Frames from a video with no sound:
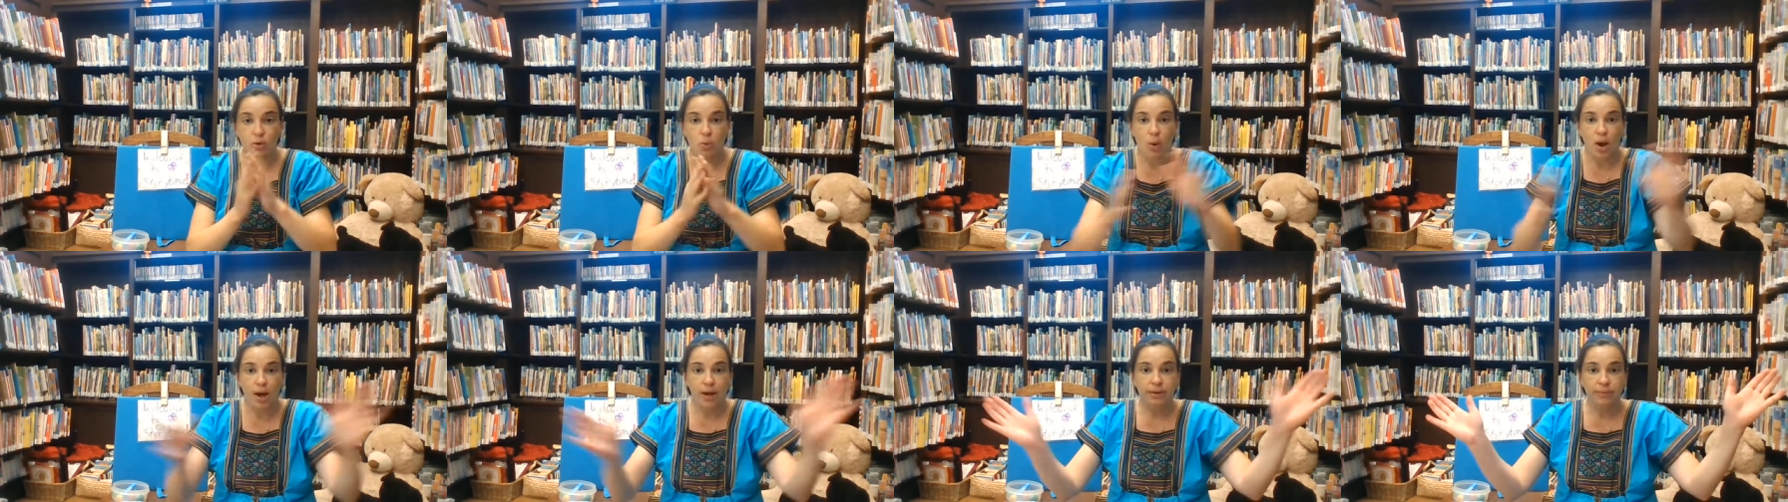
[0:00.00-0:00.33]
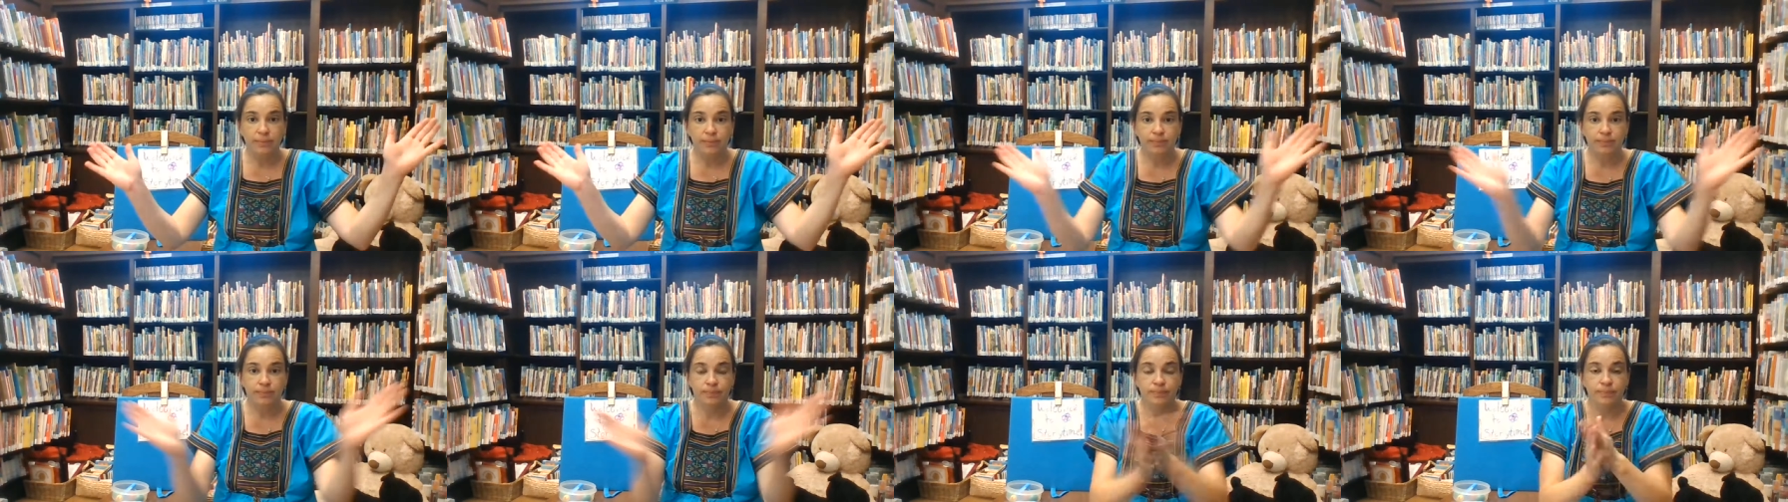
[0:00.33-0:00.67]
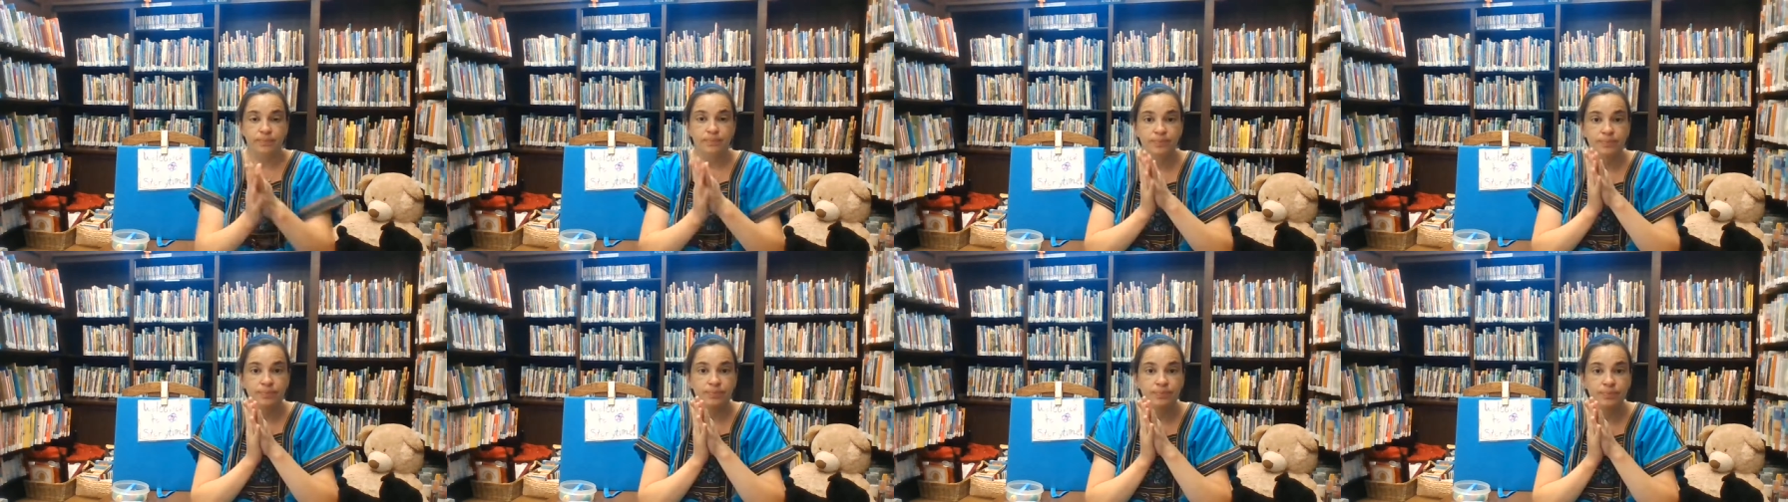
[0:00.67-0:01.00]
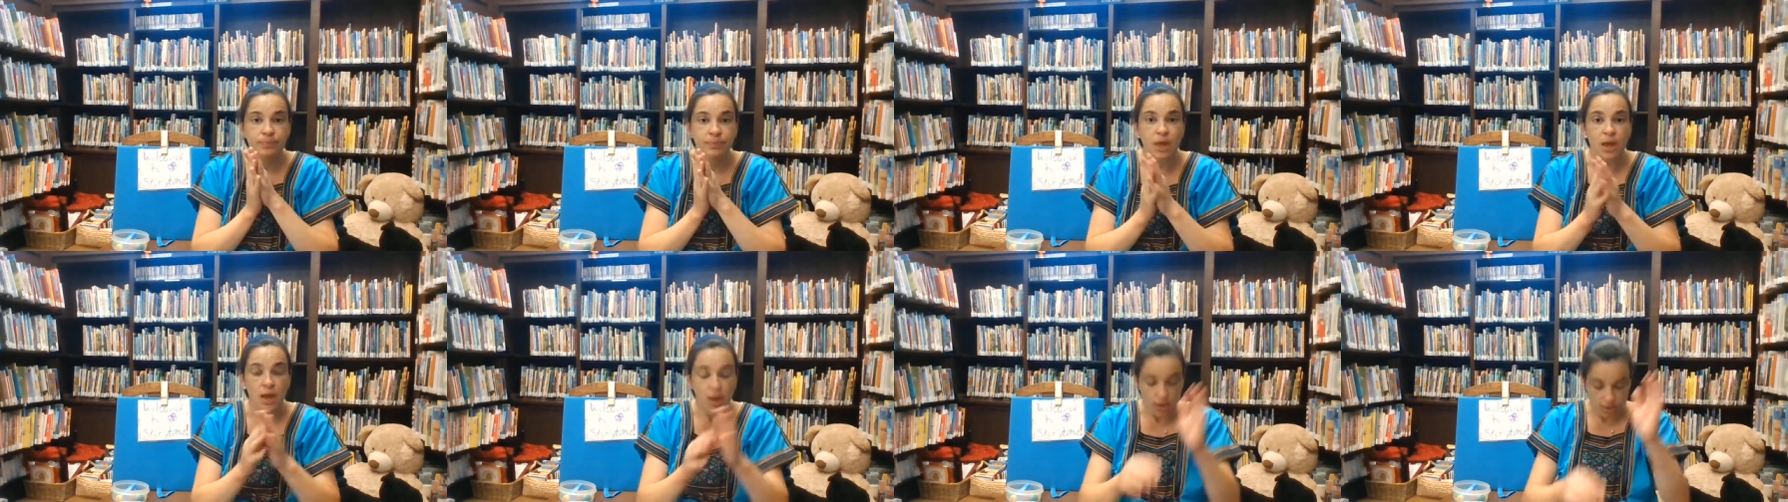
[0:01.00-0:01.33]
one.
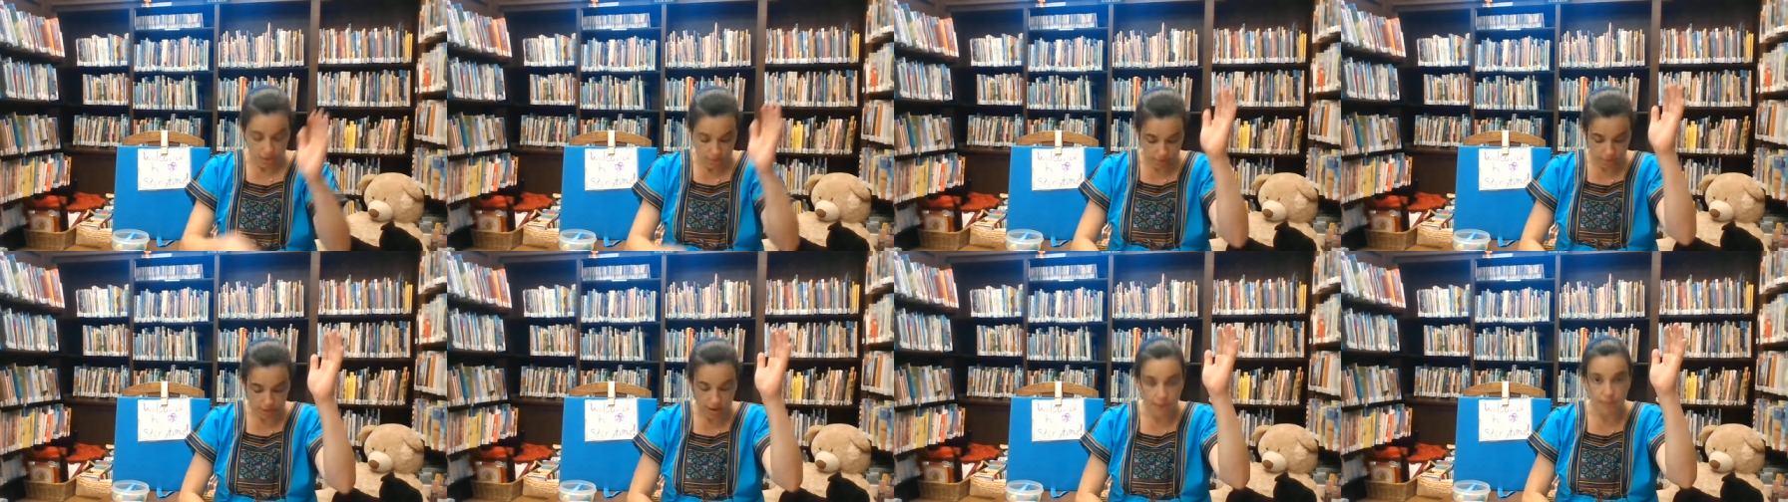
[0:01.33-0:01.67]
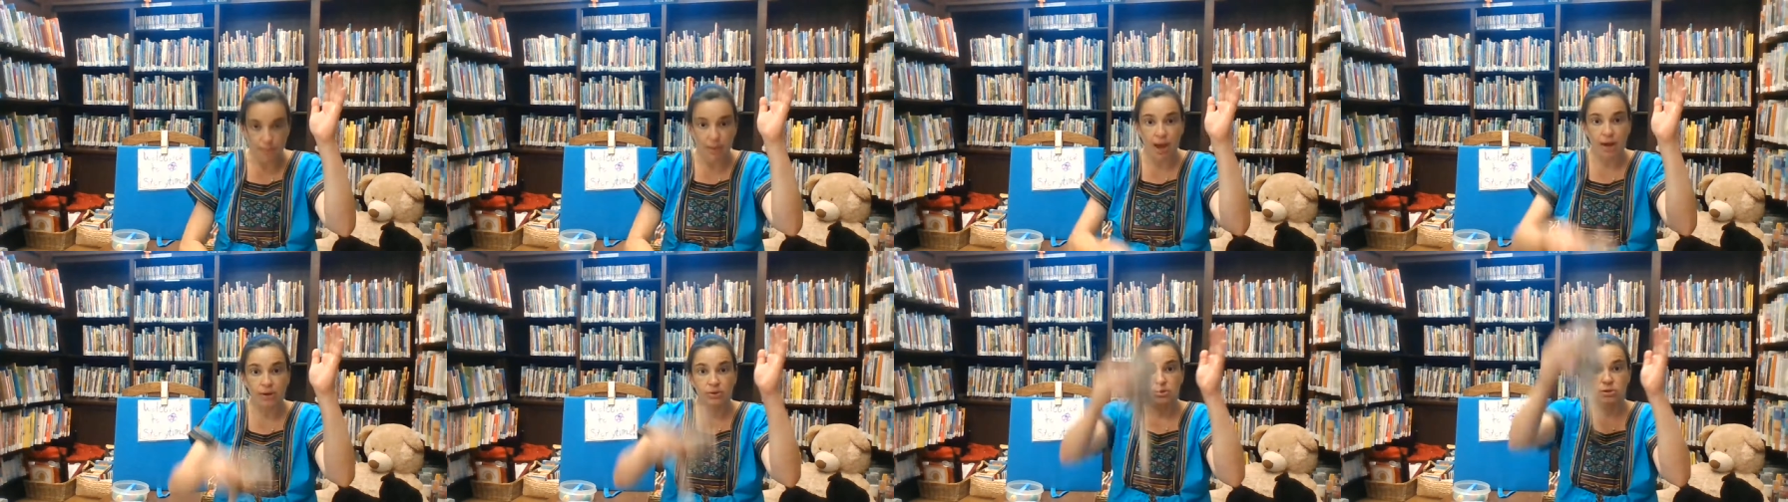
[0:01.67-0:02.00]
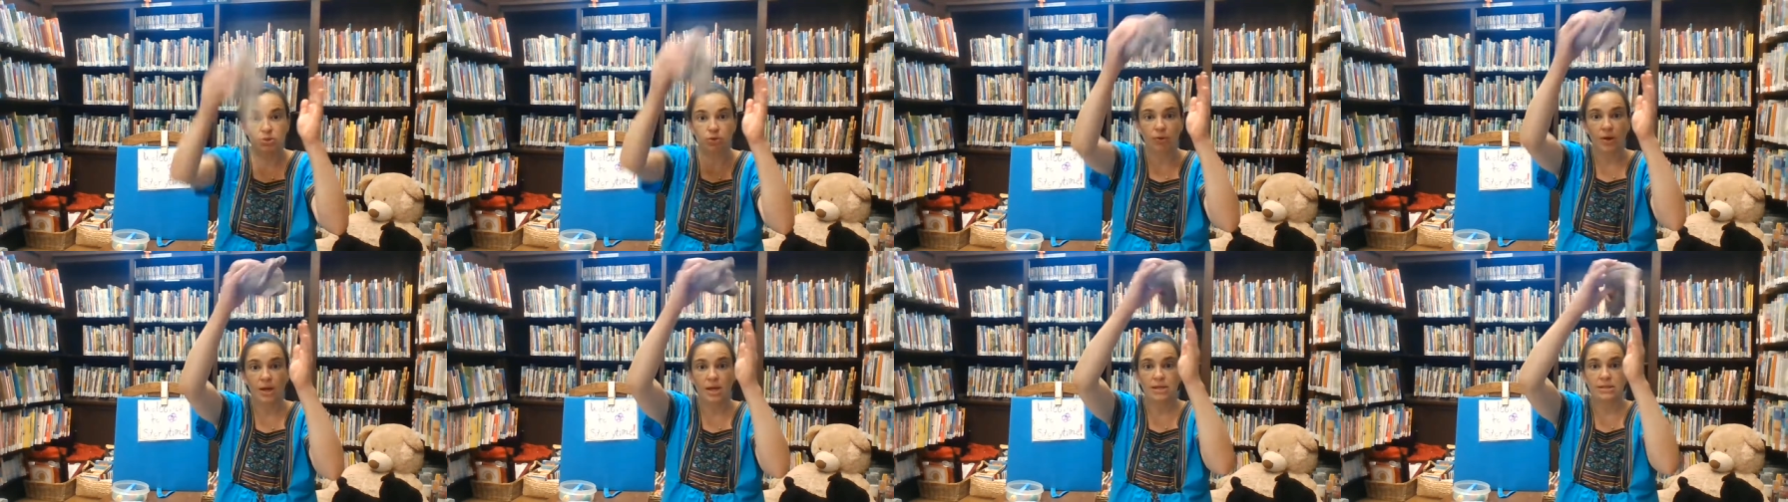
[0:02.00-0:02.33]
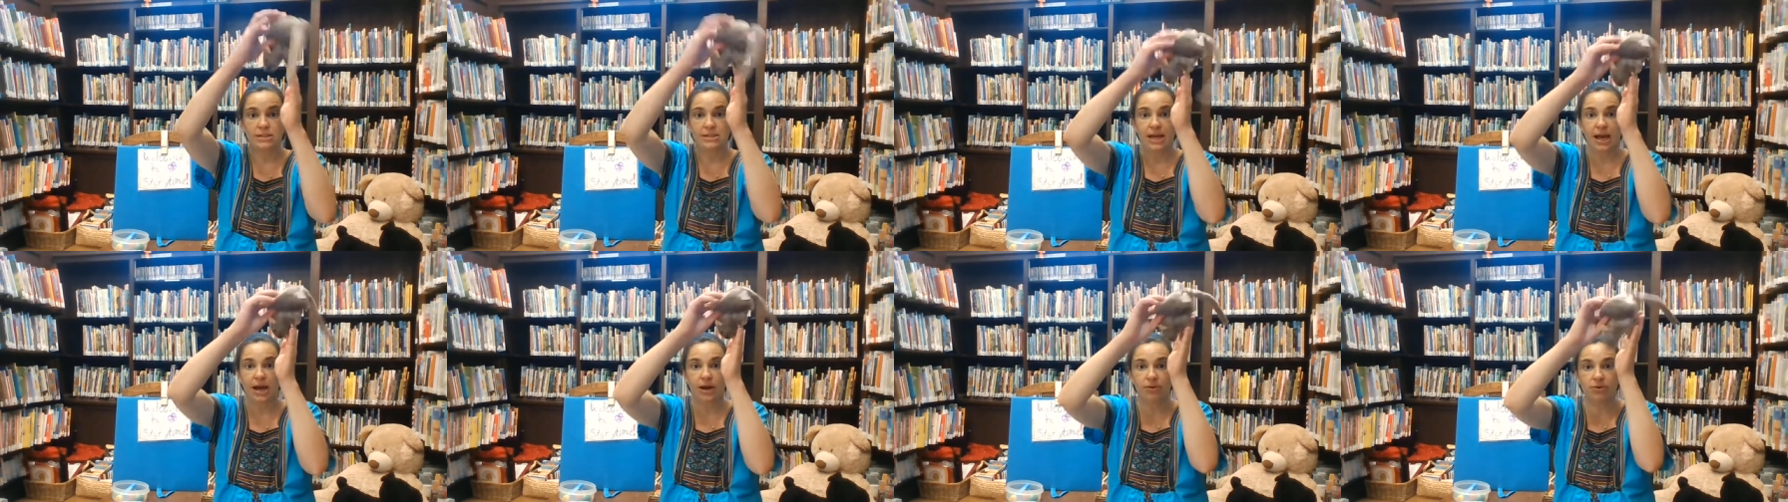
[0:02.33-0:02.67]
The mouse ran
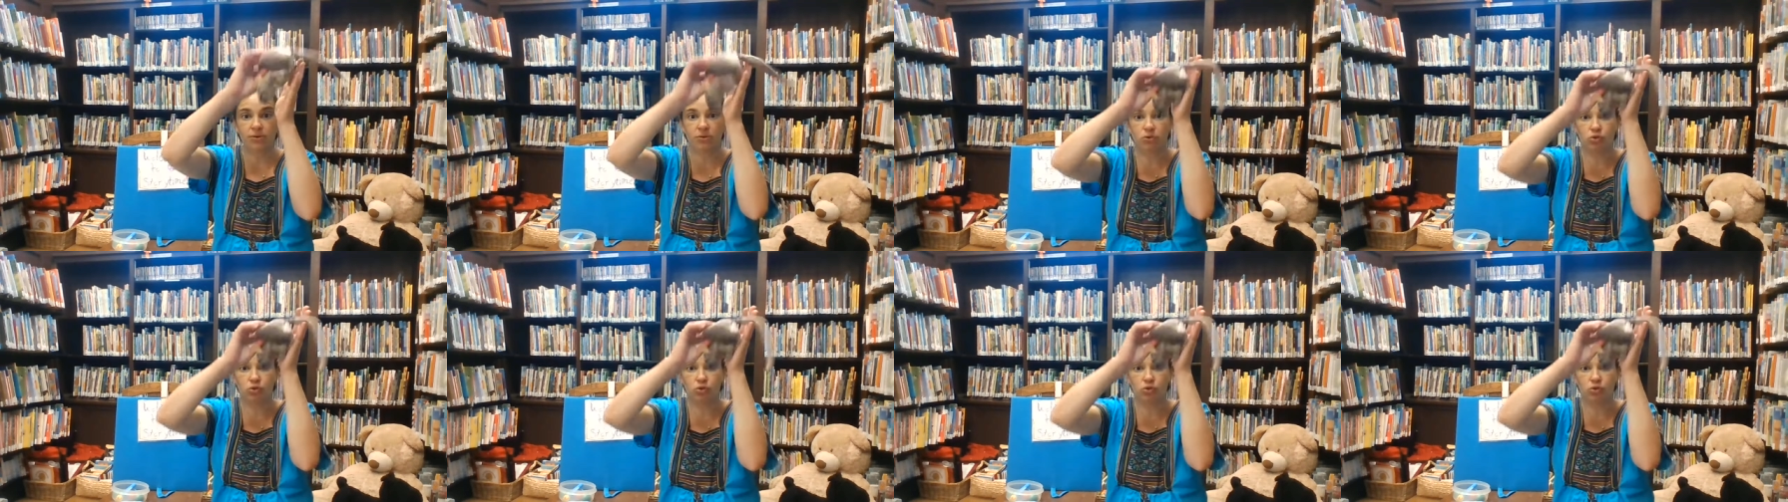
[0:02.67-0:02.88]
down.